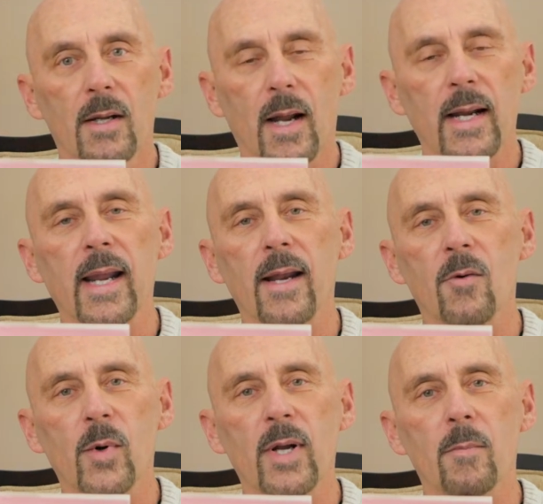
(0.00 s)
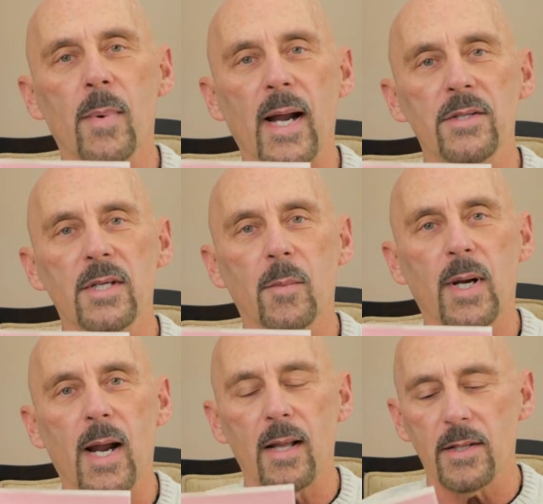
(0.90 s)
again written by Jim
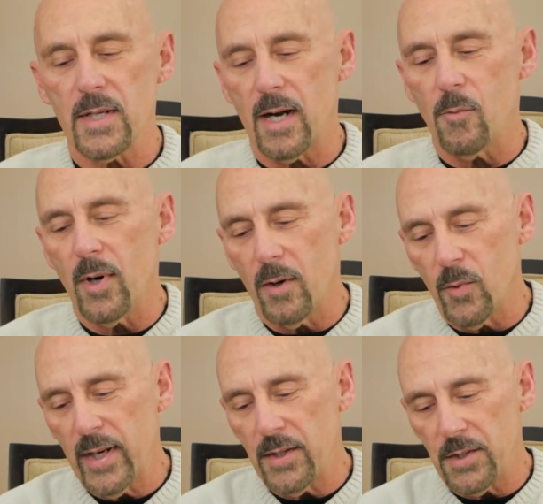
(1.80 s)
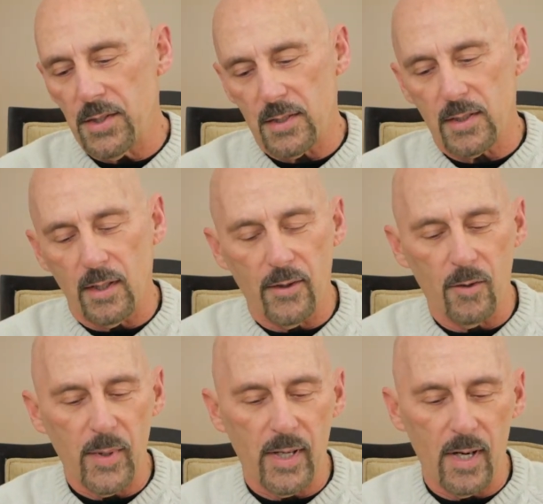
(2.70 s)
Collins, and I want to read you just a little
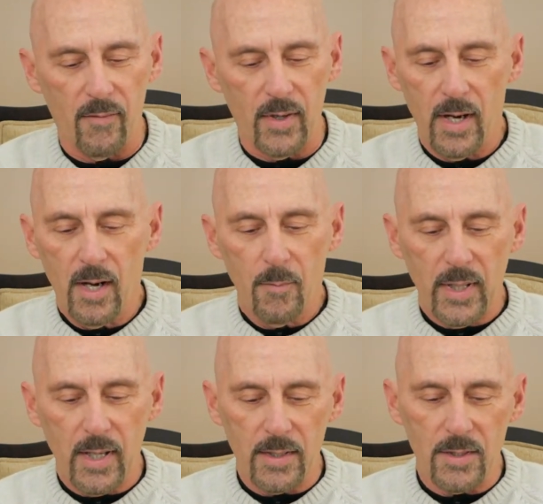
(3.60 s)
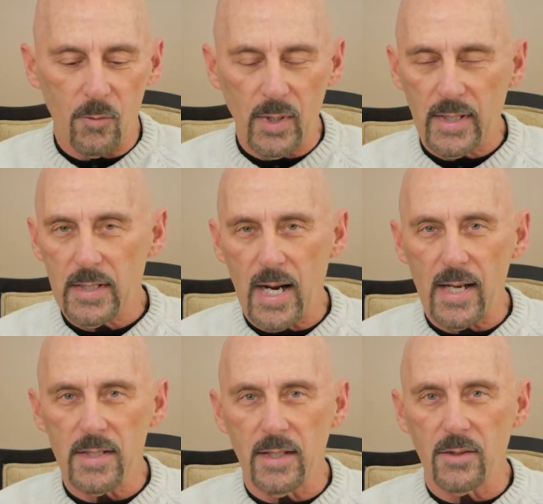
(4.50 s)
bit of it because it really
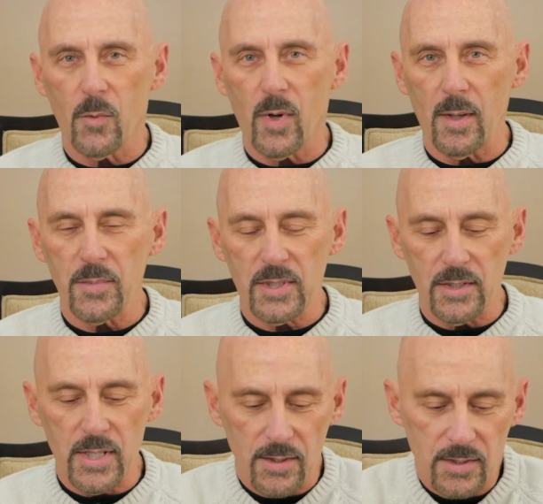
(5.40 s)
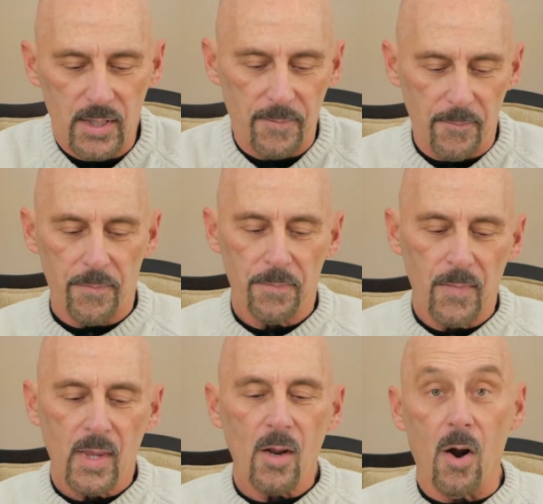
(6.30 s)
ties into what I'm suggesting.
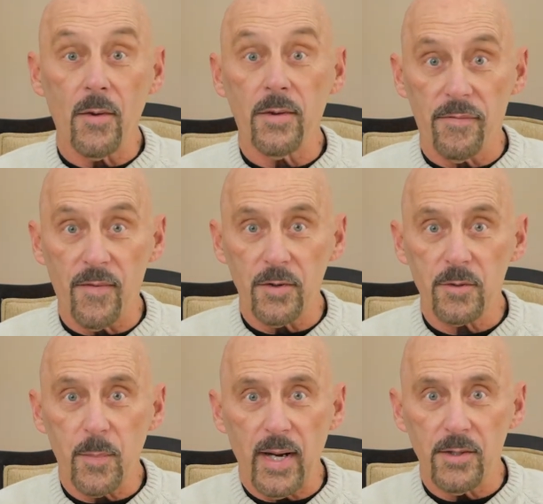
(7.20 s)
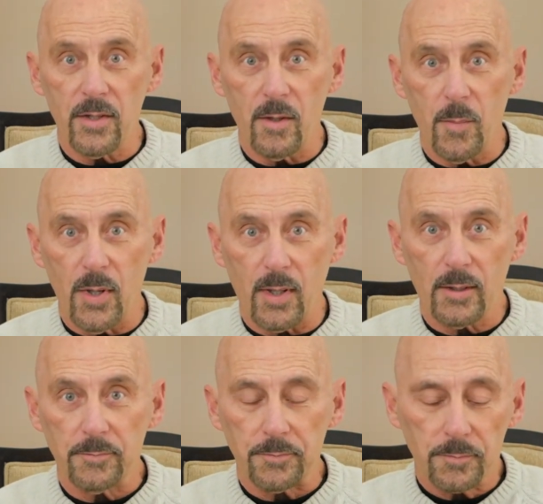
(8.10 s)
On the first page of the book,